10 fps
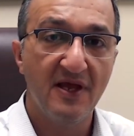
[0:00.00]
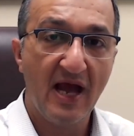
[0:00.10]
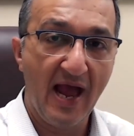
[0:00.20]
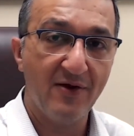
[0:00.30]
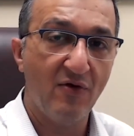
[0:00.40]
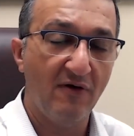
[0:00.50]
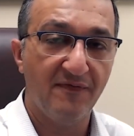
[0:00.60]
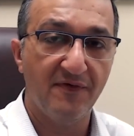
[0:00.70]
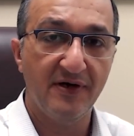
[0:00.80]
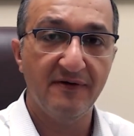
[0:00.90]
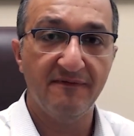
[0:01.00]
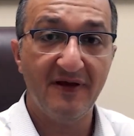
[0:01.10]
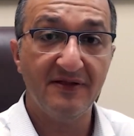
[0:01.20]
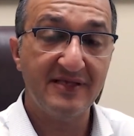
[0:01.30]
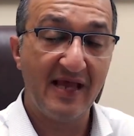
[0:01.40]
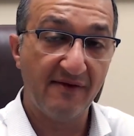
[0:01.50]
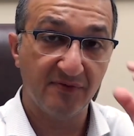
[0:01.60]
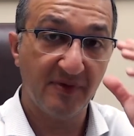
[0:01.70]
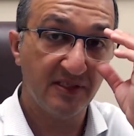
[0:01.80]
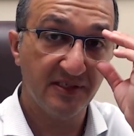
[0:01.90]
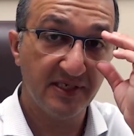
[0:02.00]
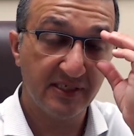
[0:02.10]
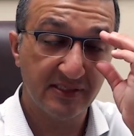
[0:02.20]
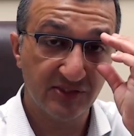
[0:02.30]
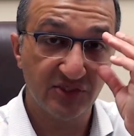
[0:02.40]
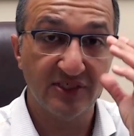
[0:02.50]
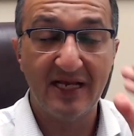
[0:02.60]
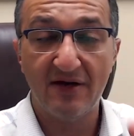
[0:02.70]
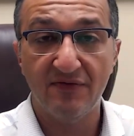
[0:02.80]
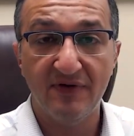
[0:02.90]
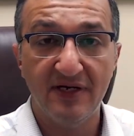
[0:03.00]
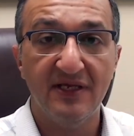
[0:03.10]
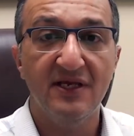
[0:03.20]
I offer an event after my clinic is shut down already